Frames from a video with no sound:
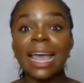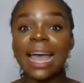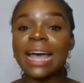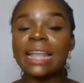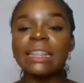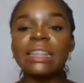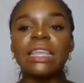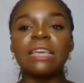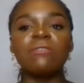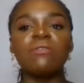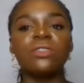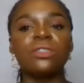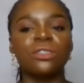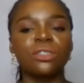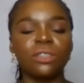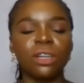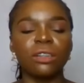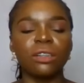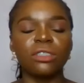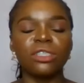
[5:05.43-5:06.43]
and they've
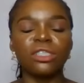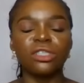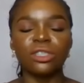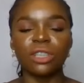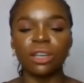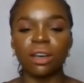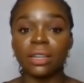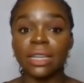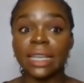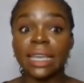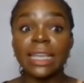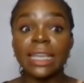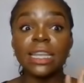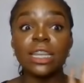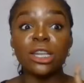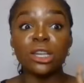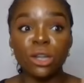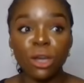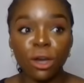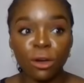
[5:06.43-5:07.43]
just done
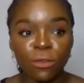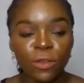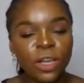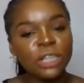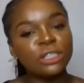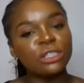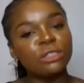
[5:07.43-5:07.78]
enough